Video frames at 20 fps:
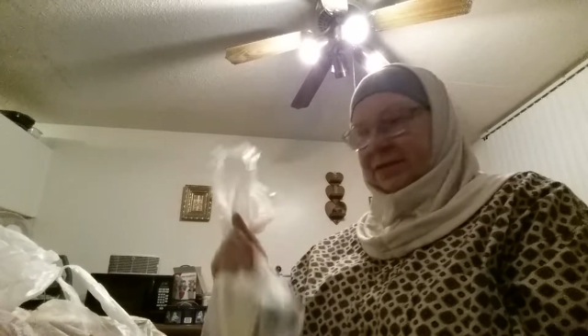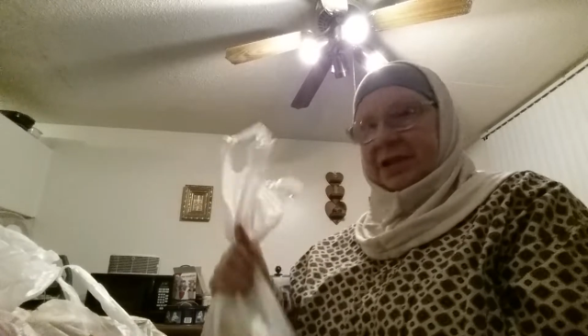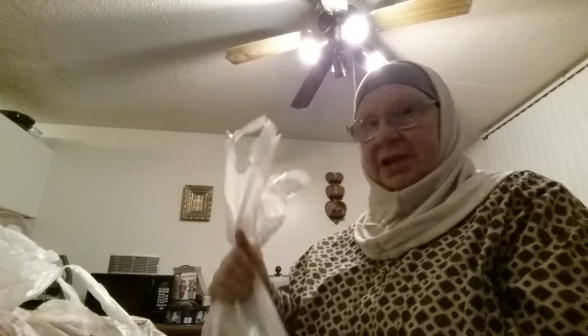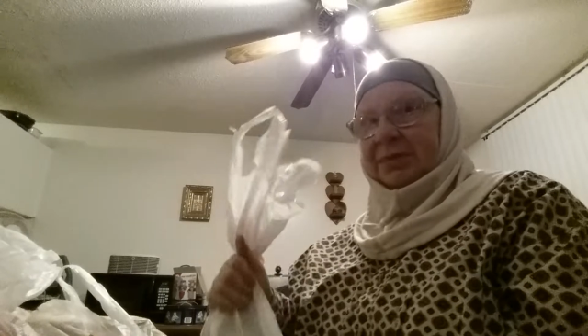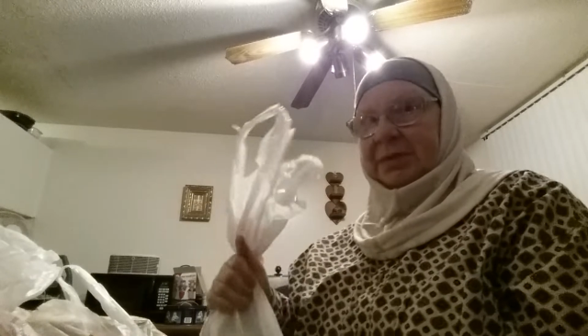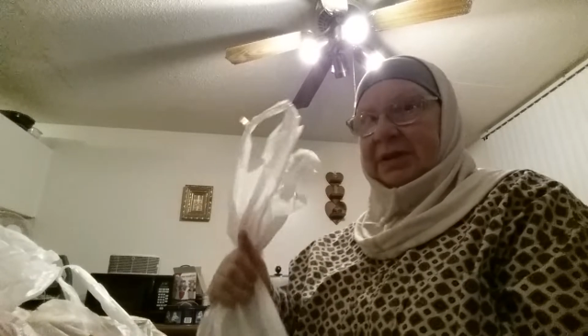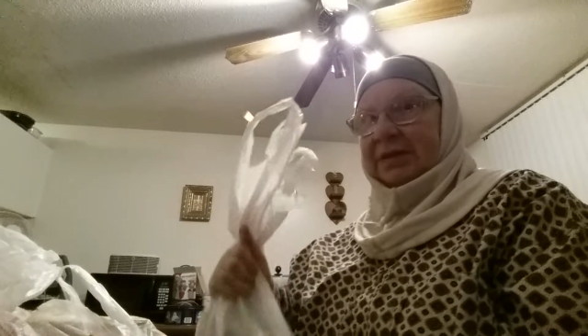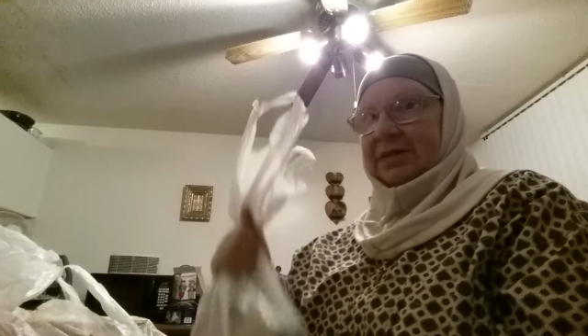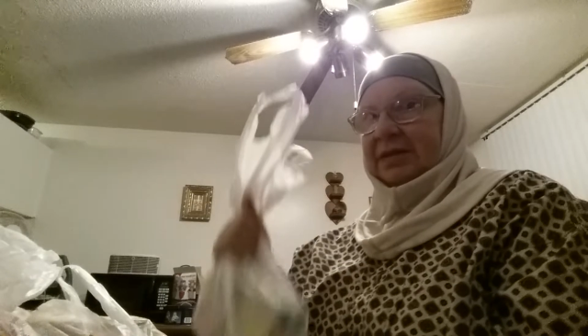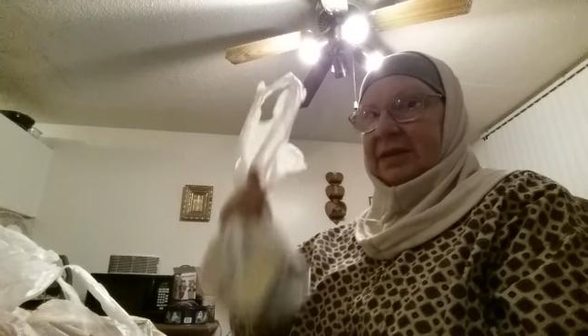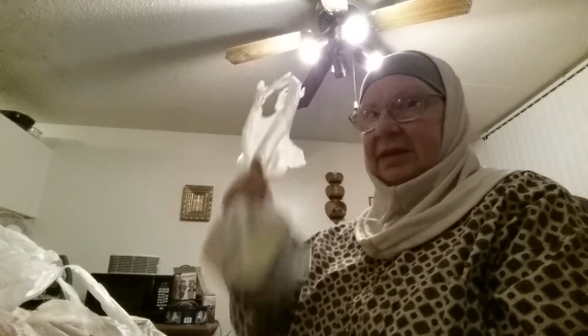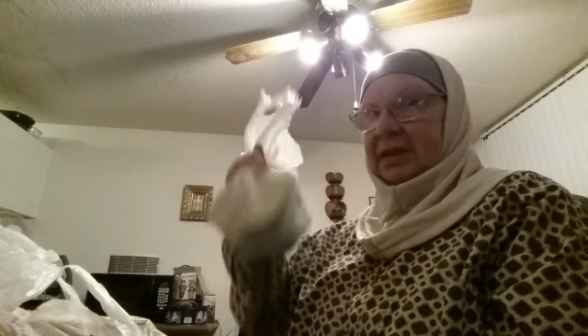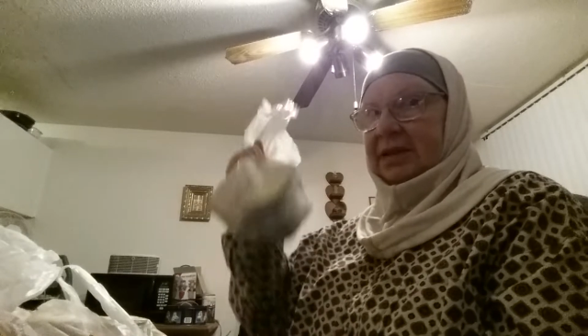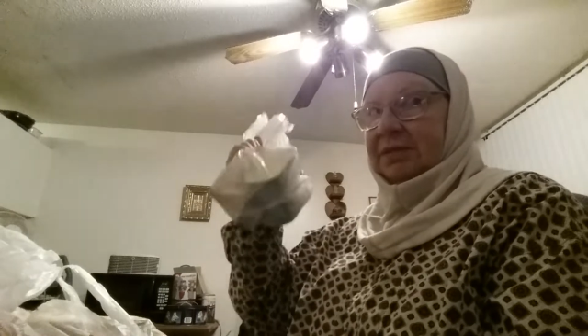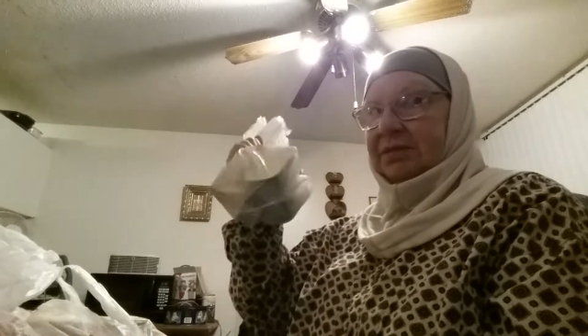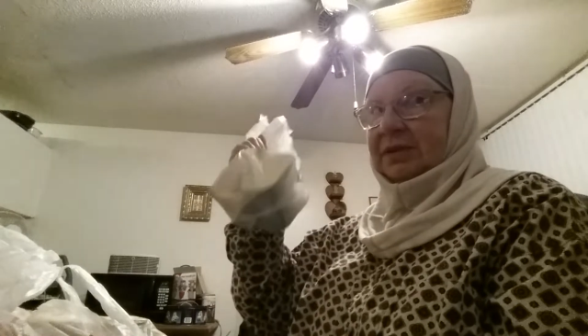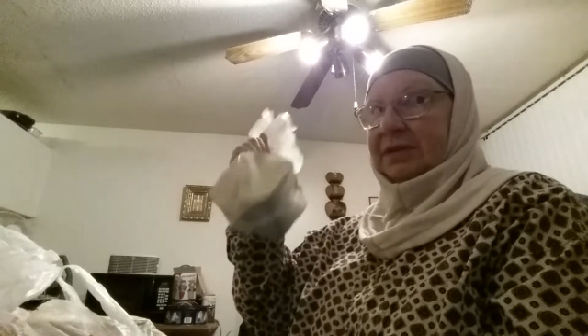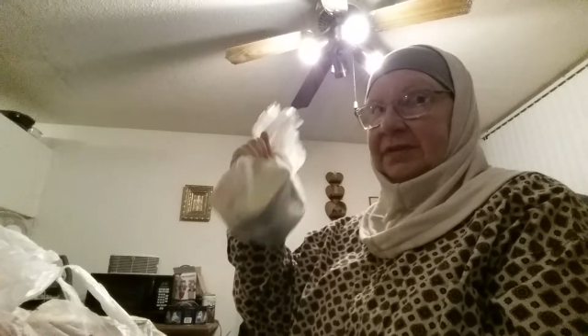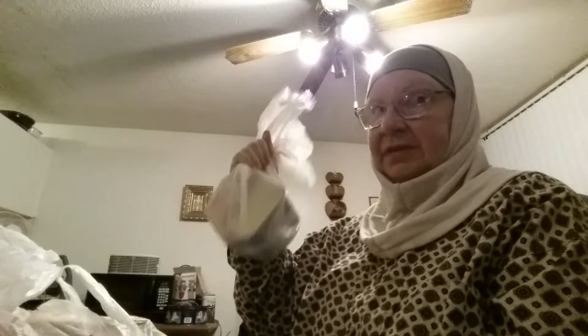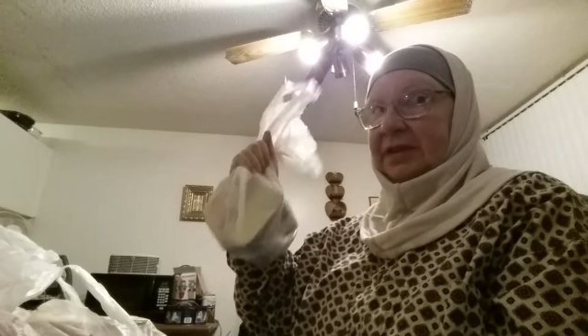So I
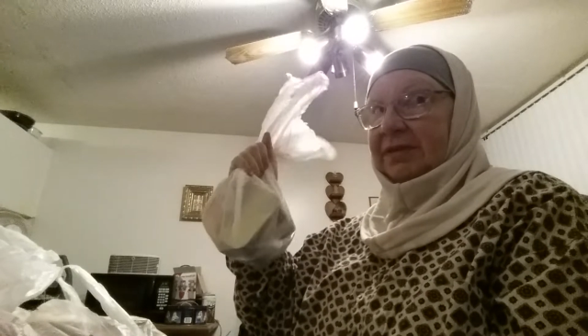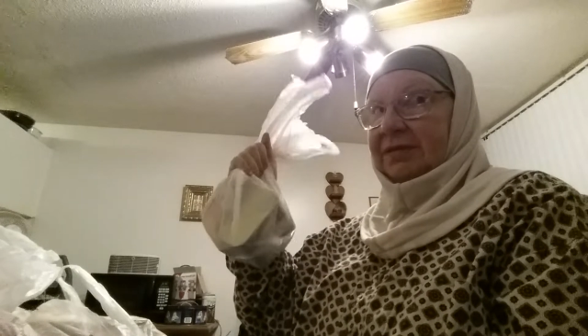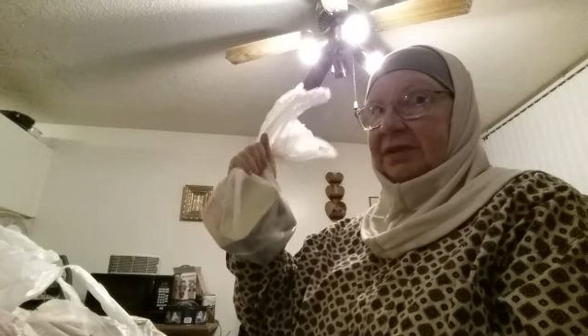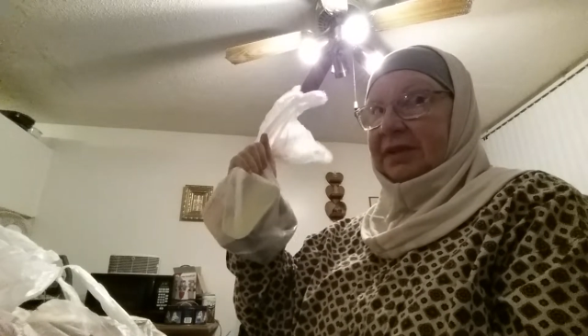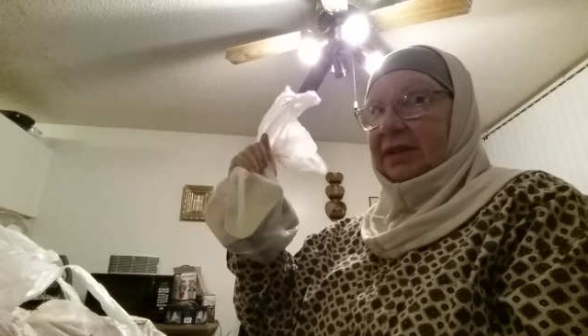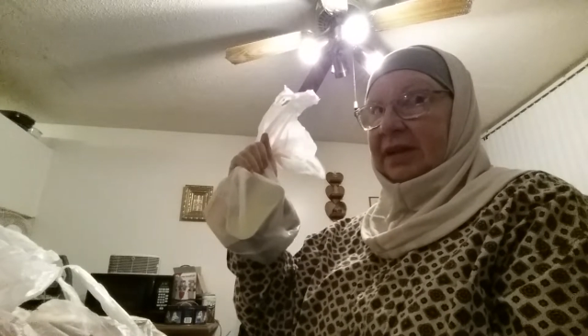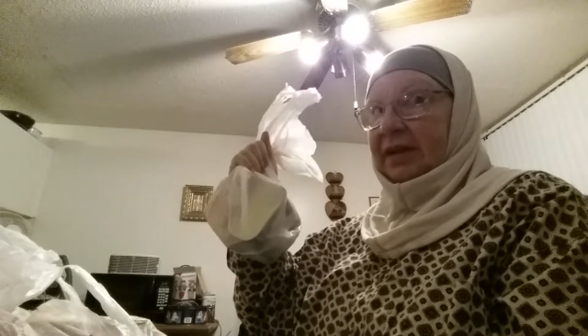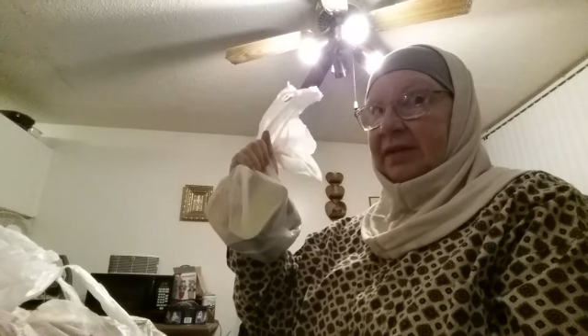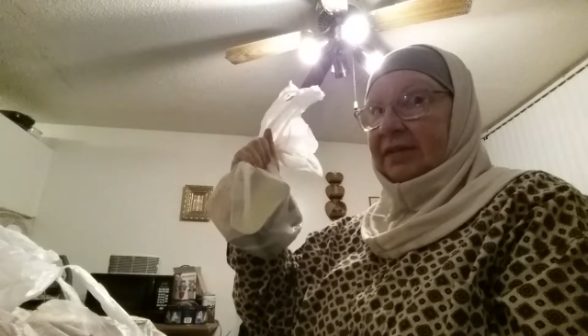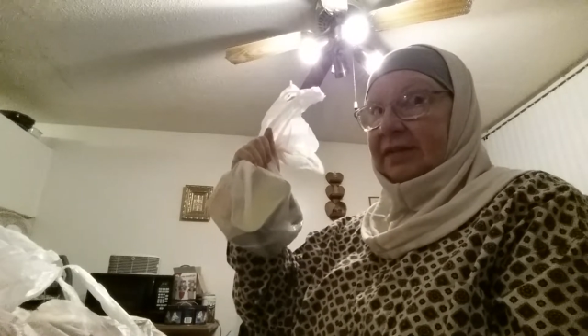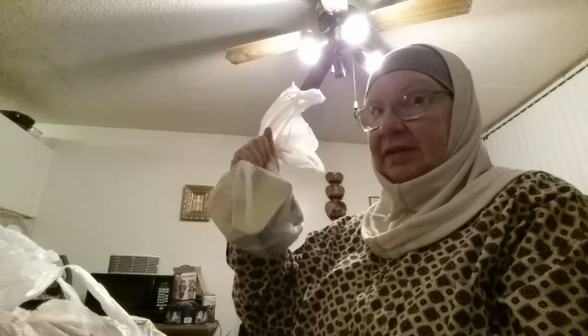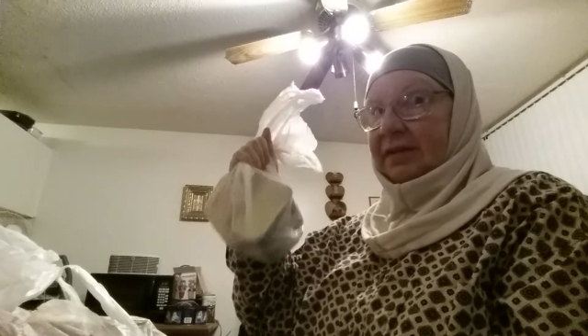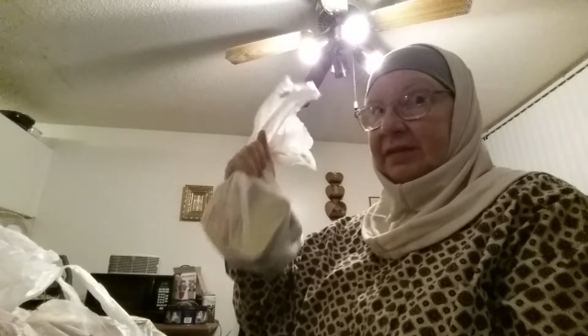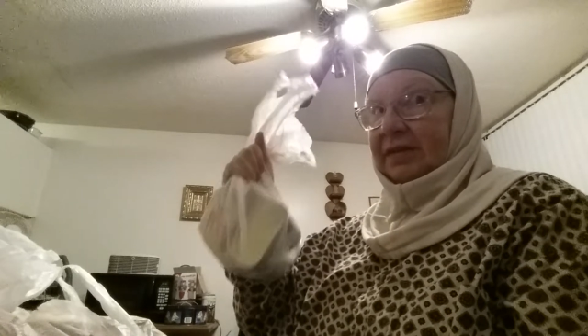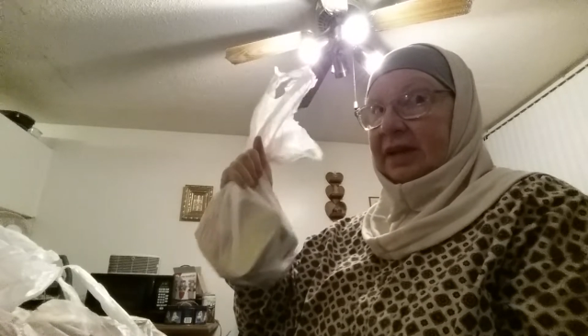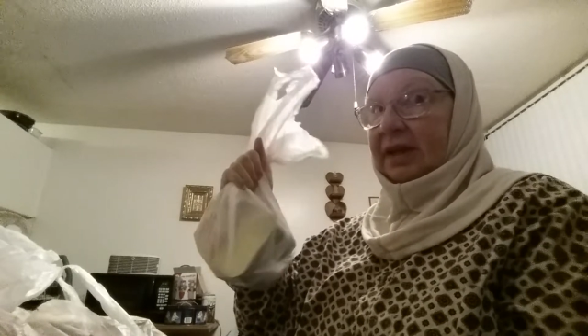basically was giving these as